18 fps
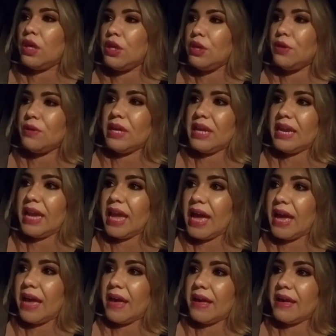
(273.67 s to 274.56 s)
Younique
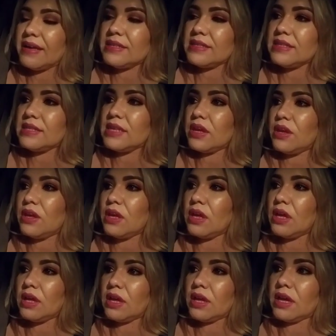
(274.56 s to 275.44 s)
has,
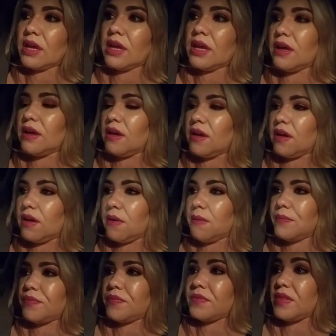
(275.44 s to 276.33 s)

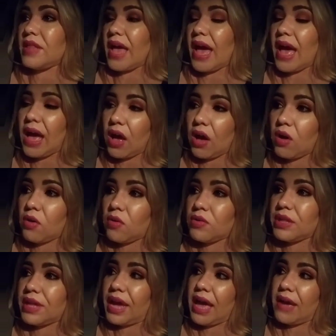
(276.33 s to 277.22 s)

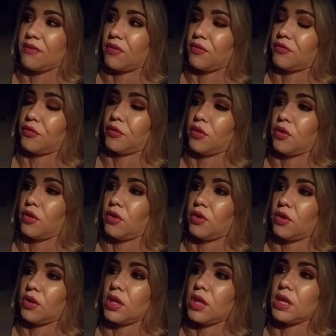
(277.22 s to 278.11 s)
now they have a full